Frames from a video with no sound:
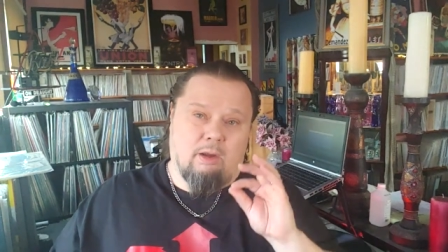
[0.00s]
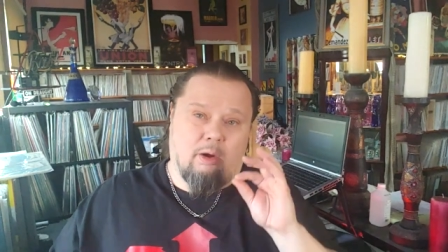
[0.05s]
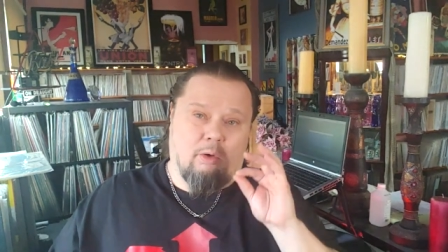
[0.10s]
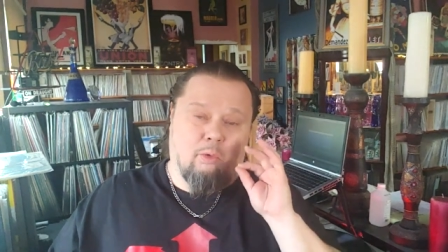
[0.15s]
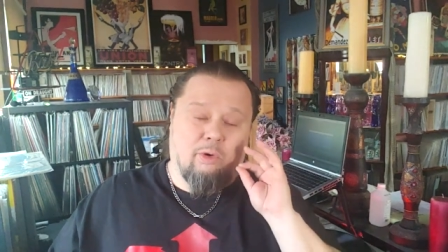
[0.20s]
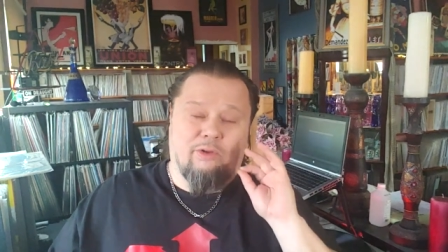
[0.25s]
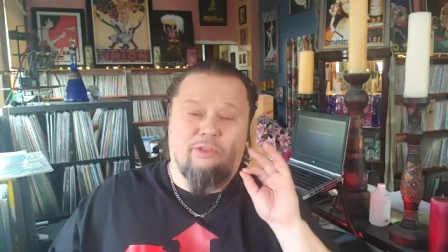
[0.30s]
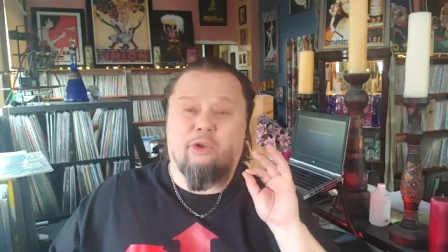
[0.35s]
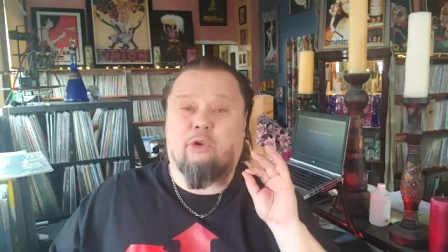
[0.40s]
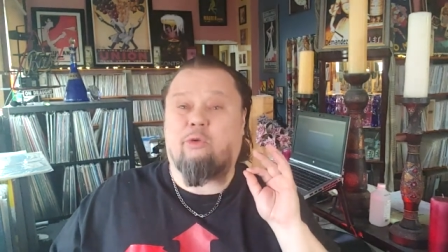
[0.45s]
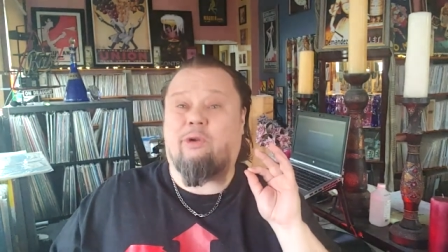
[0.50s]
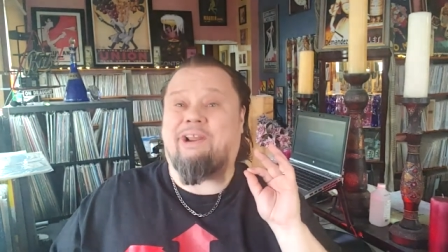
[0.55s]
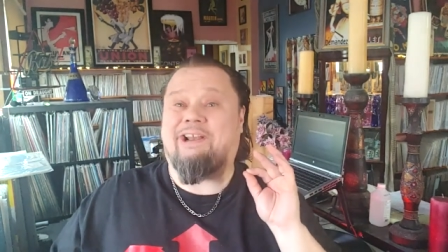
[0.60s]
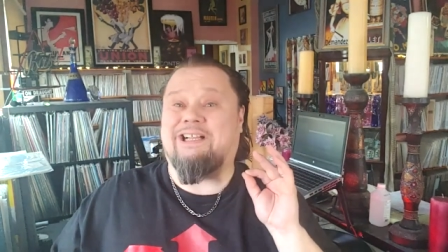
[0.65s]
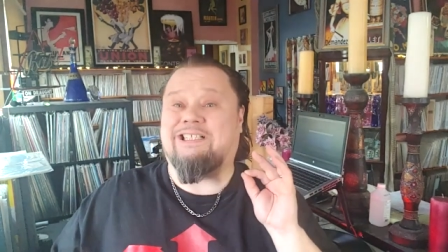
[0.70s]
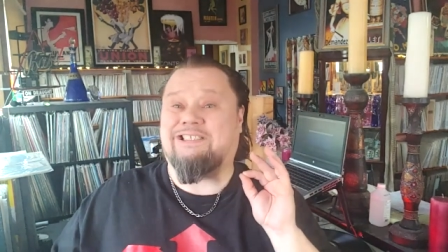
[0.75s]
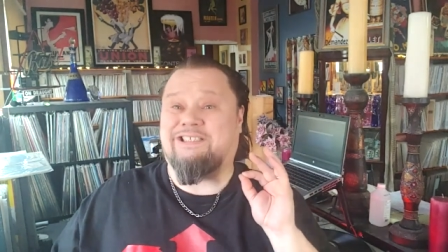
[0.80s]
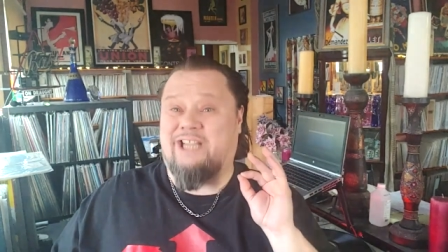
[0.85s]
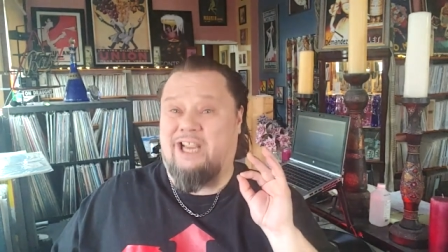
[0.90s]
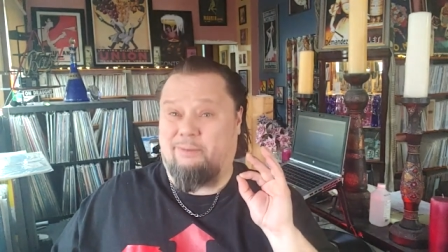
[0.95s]
One of the great
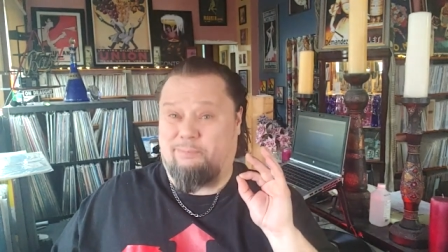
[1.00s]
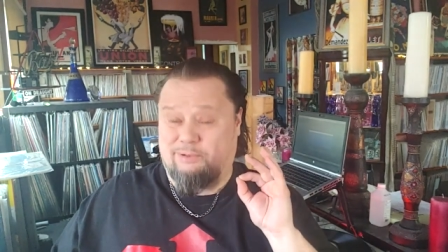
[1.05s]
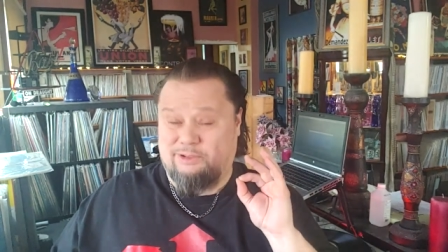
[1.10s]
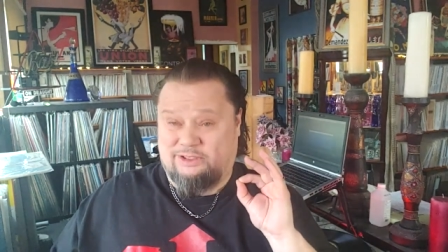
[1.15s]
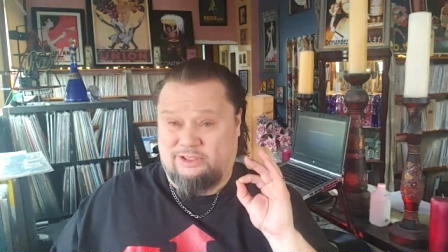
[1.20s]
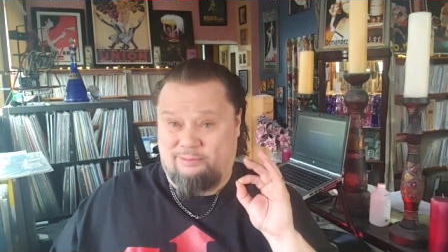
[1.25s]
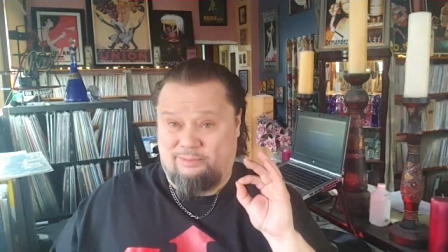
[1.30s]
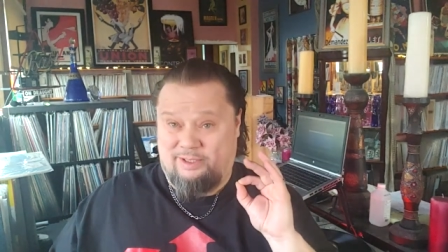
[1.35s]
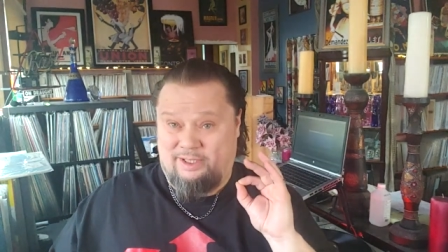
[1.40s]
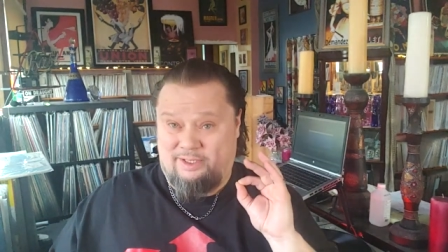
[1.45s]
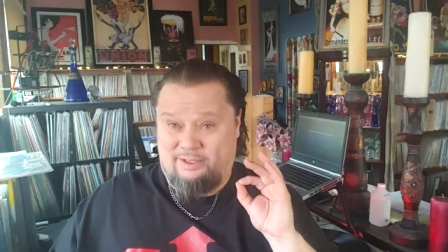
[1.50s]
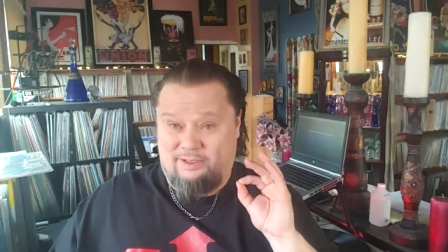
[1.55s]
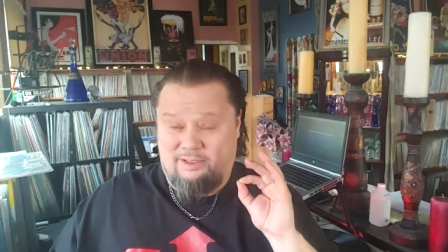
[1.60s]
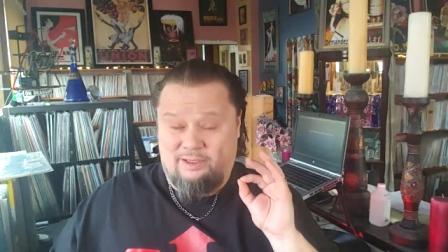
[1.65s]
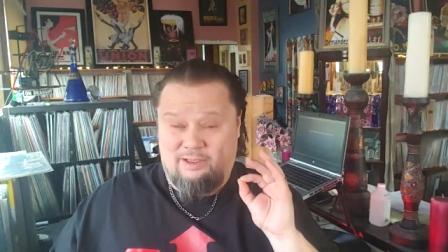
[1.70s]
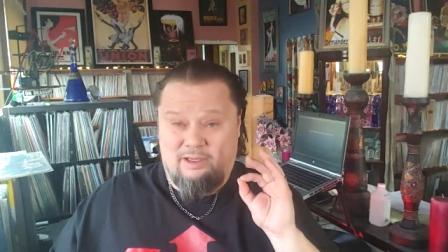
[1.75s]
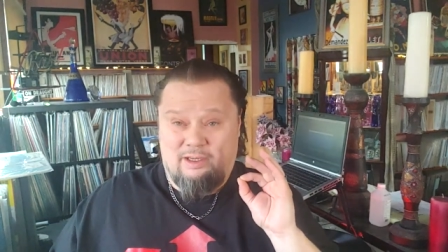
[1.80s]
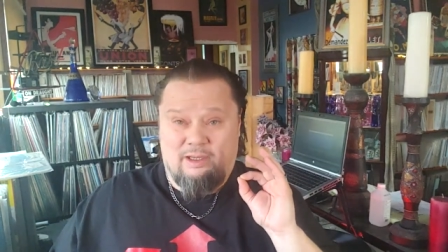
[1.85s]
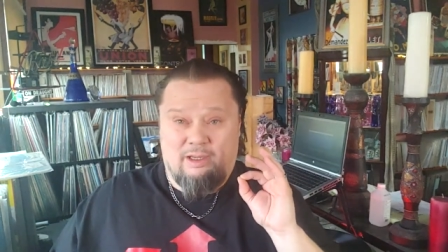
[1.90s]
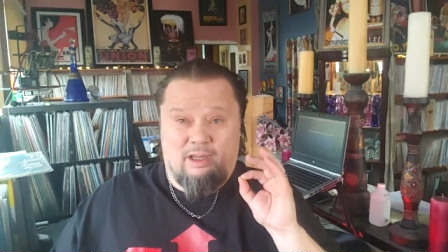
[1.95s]
examples to me
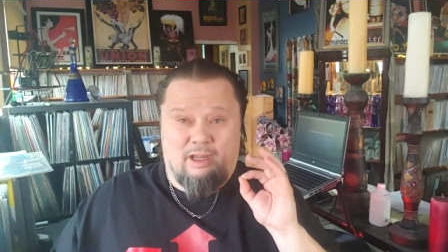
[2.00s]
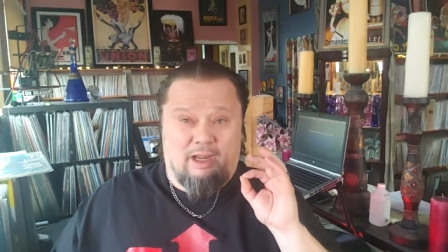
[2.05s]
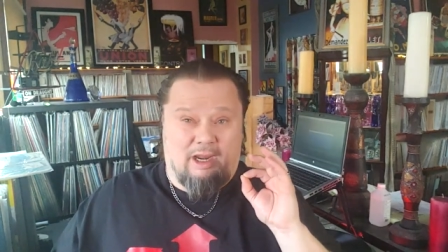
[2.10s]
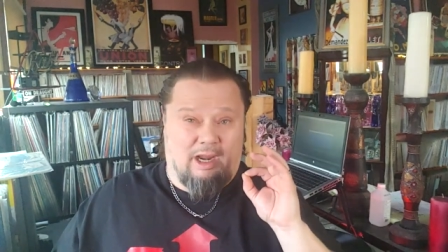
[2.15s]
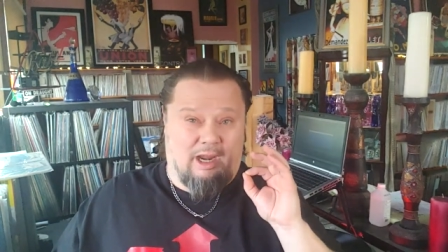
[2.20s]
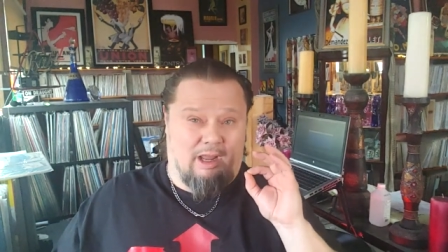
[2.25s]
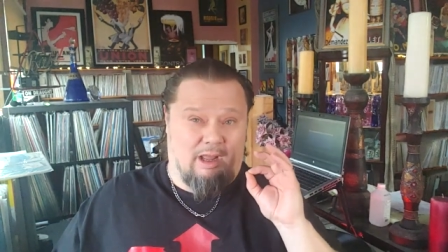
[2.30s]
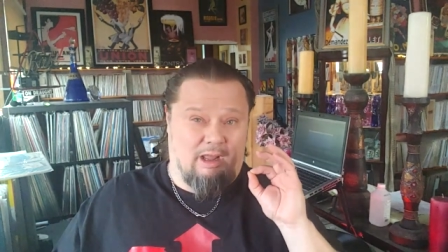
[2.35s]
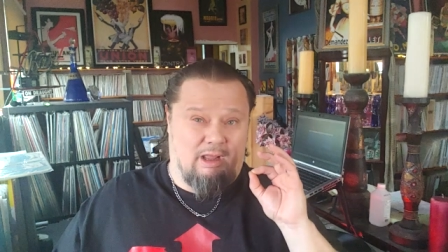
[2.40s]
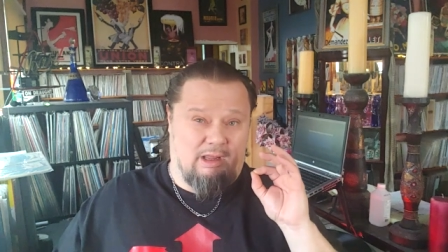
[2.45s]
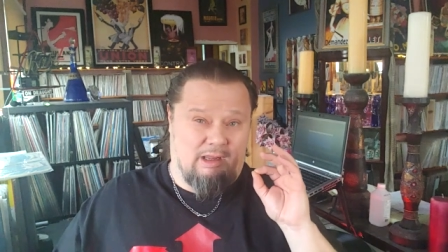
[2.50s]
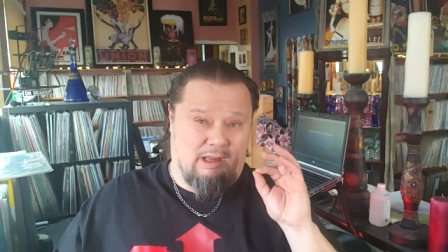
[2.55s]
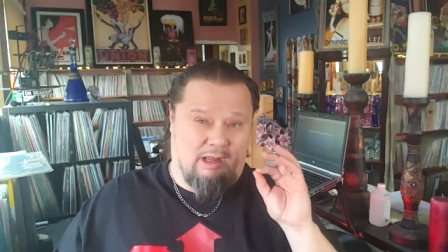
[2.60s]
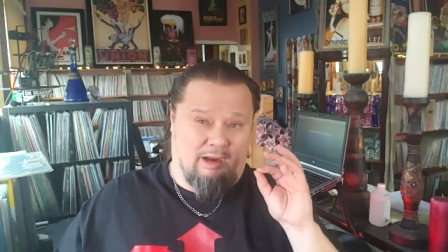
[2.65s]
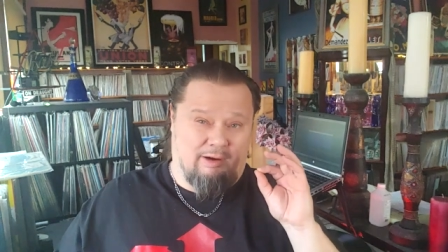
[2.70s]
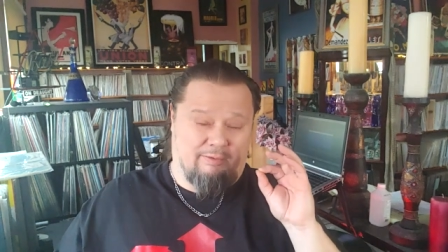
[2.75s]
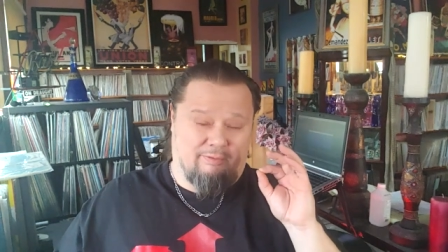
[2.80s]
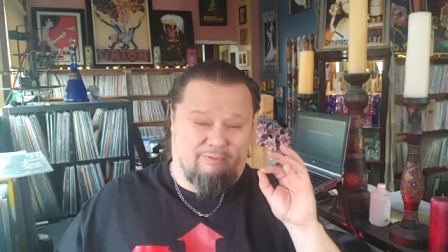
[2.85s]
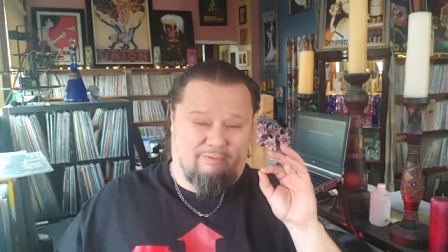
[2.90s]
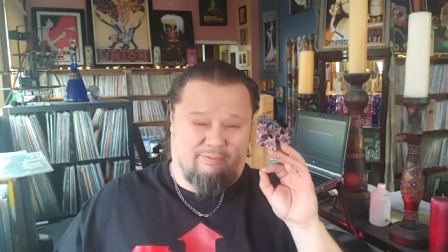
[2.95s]

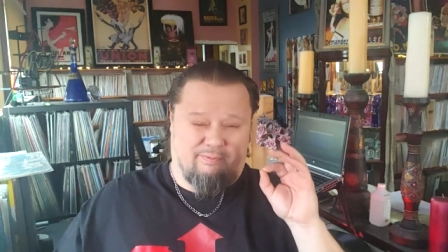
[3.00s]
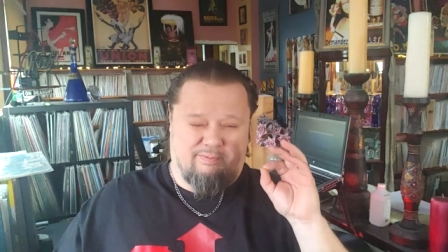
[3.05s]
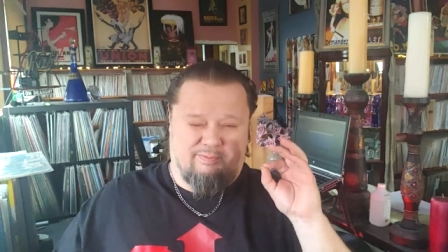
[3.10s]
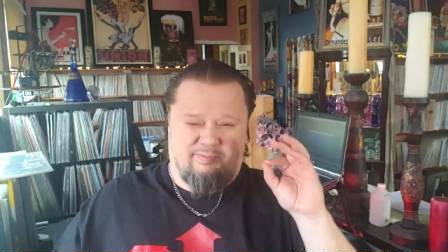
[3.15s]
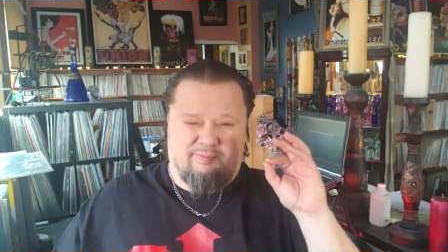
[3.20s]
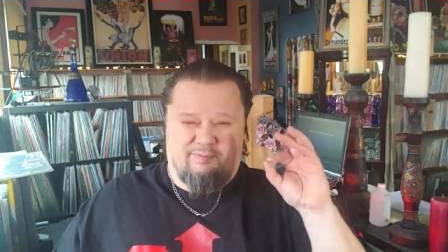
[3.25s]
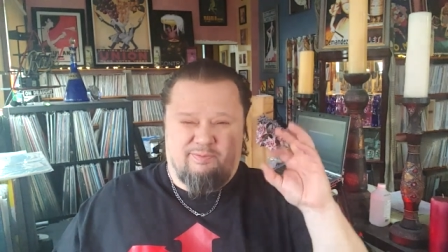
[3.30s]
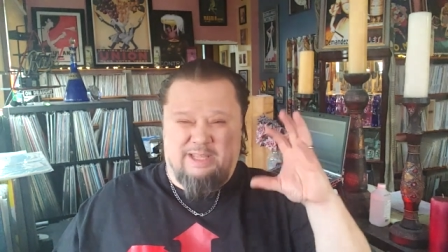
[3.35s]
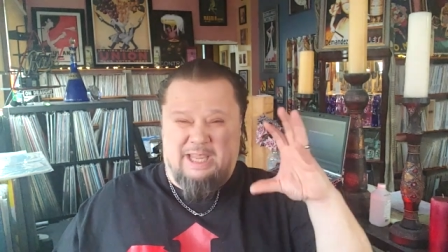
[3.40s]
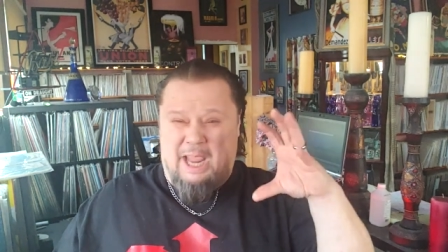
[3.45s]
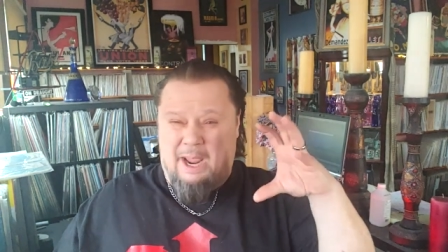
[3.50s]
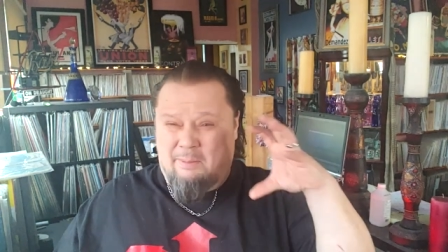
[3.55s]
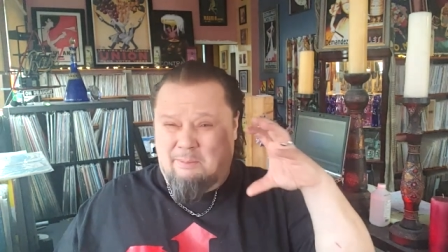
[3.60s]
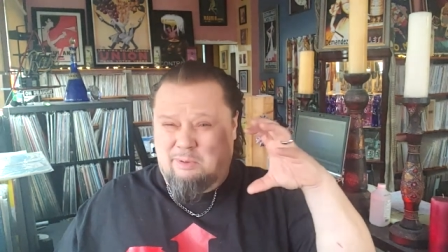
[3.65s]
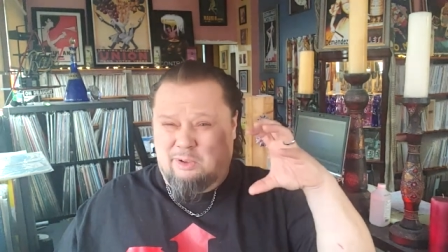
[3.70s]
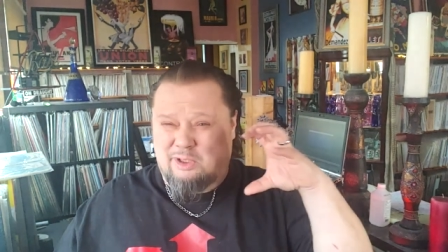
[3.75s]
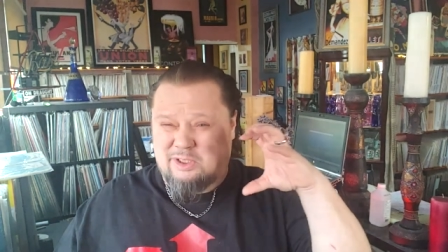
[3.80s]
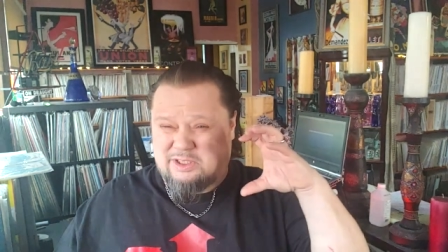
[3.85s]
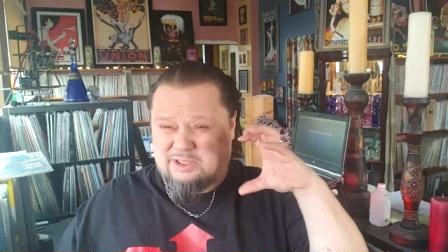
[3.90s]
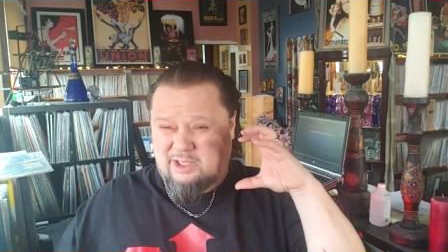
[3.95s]
of the
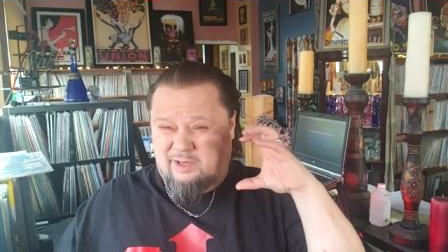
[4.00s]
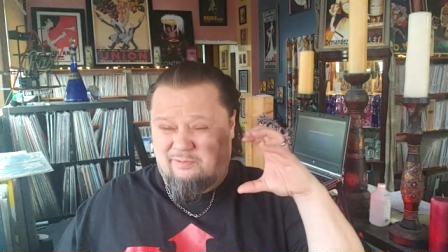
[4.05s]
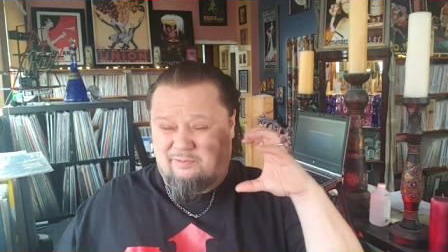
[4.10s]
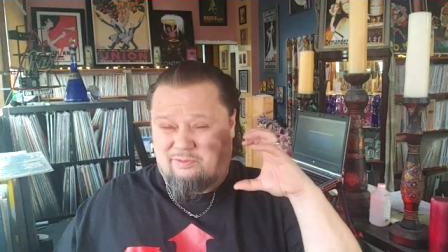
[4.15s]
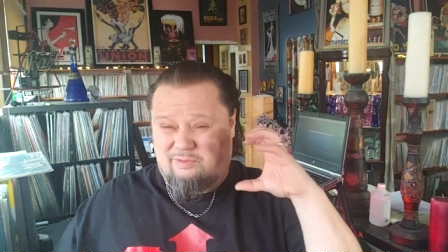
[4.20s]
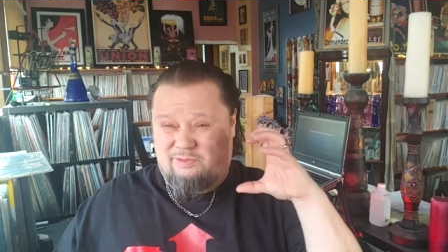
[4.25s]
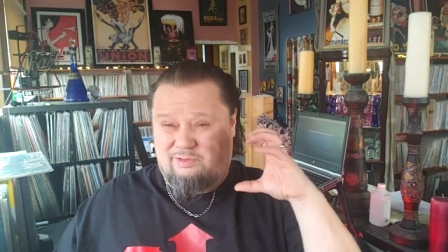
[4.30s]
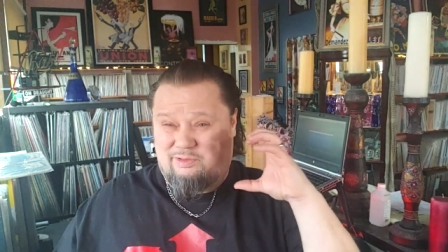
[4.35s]
embers of